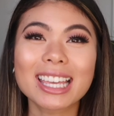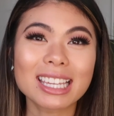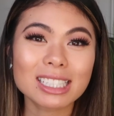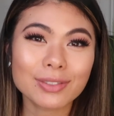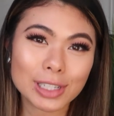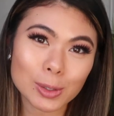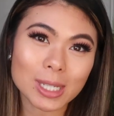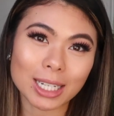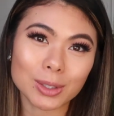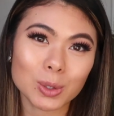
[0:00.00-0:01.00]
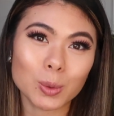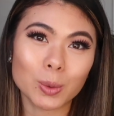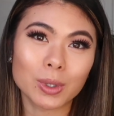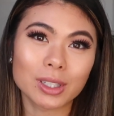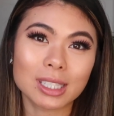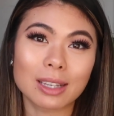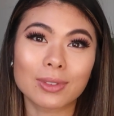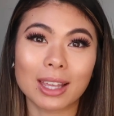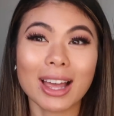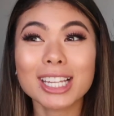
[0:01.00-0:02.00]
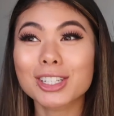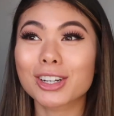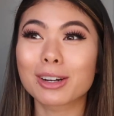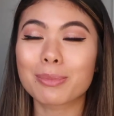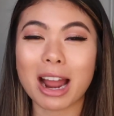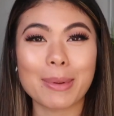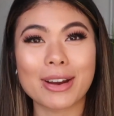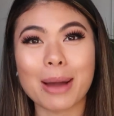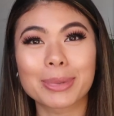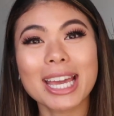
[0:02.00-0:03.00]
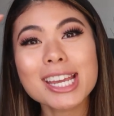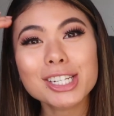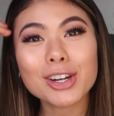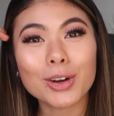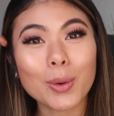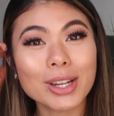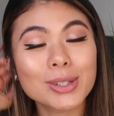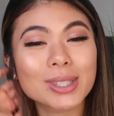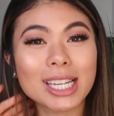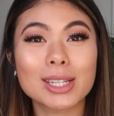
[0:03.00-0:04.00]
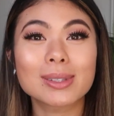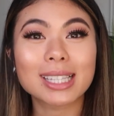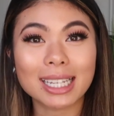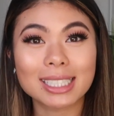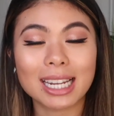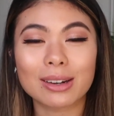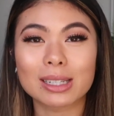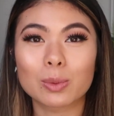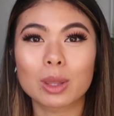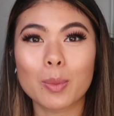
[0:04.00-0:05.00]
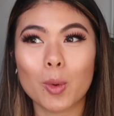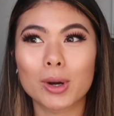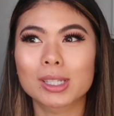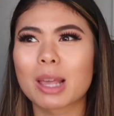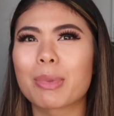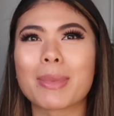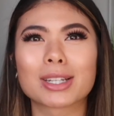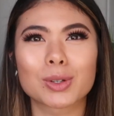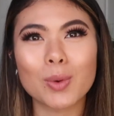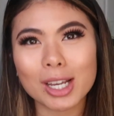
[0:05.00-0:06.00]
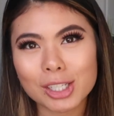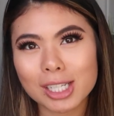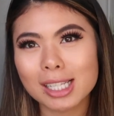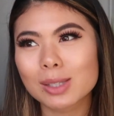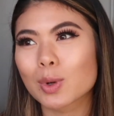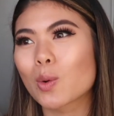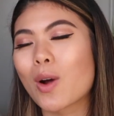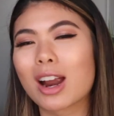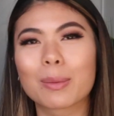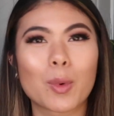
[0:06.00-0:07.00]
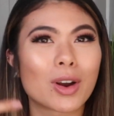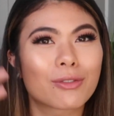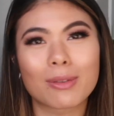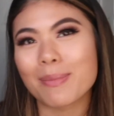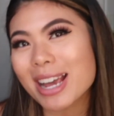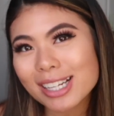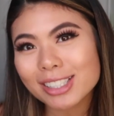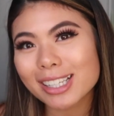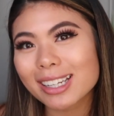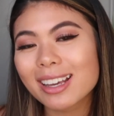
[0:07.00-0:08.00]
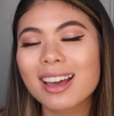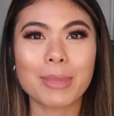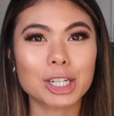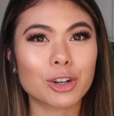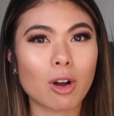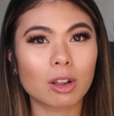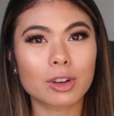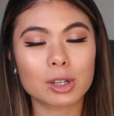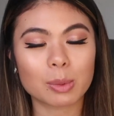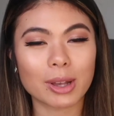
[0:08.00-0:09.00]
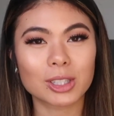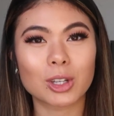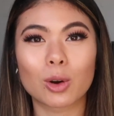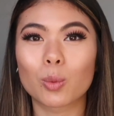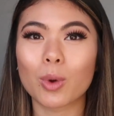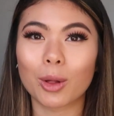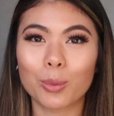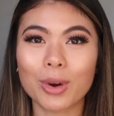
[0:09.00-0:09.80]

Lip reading: individual dental schools, if they liked your primary application, are going to send you secondaries with more supplemental questions requiring more information. Make sure all of your responses are well